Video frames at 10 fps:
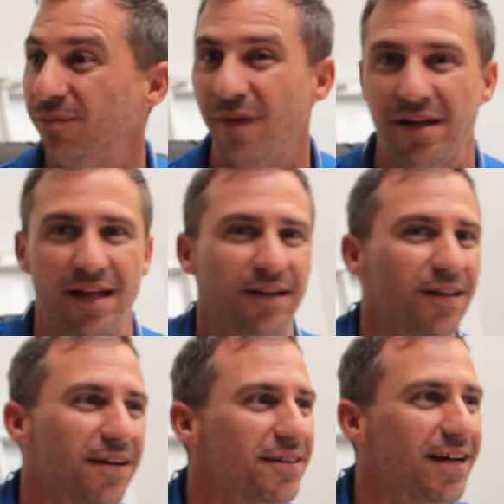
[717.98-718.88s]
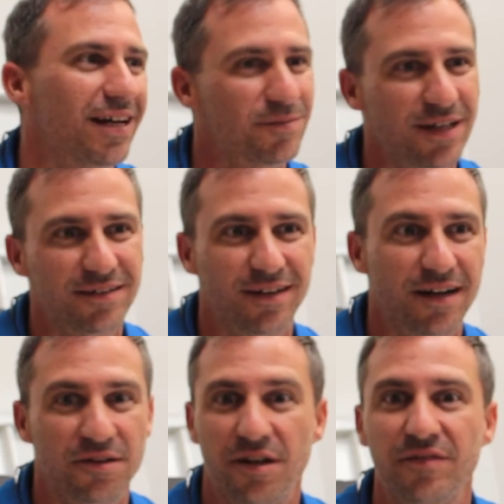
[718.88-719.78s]
I like a lot of the items out there.
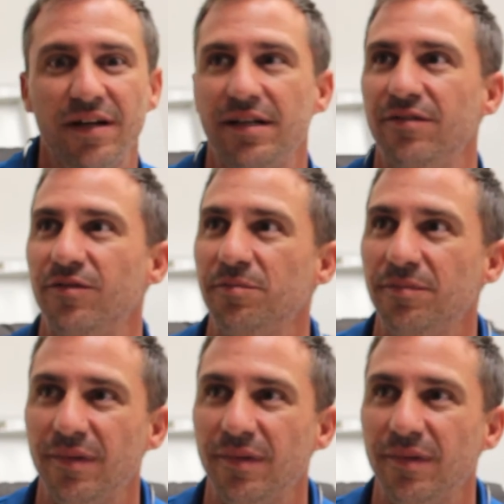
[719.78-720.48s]
I don't love any of them.